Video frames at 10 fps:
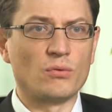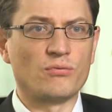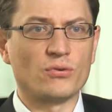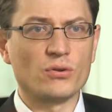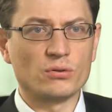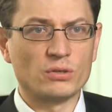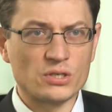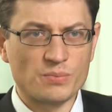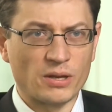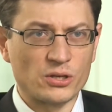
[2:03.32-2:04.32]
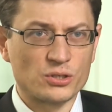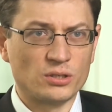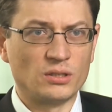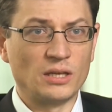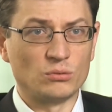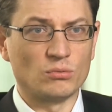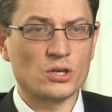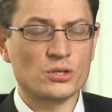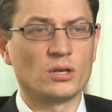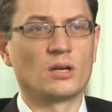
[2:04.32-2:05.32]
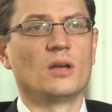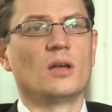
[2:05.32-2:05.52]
or further expansion in Russia,